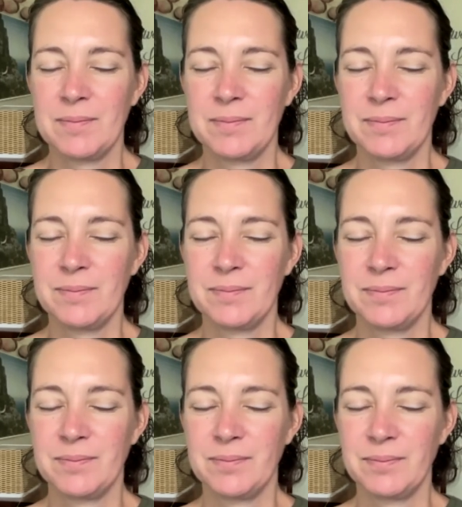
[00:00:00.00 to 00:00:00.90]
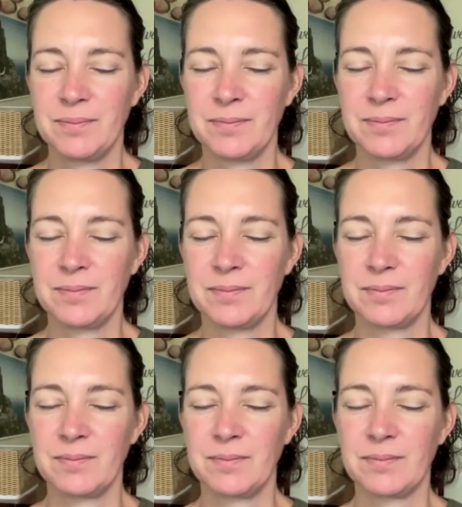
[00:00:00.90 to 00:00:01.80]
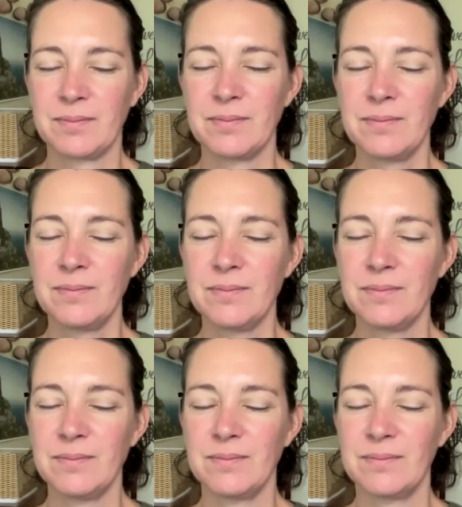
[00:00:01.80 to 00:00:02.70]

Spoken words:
(silence)